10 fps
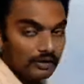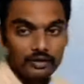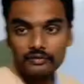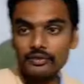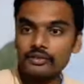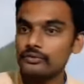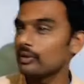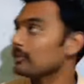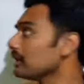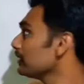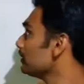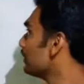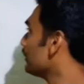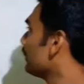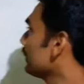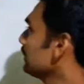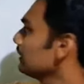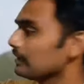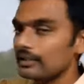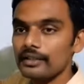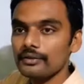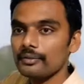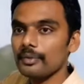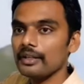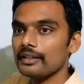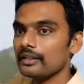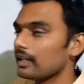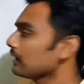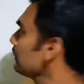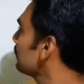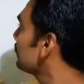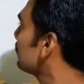in the first formula, you have I given by the current.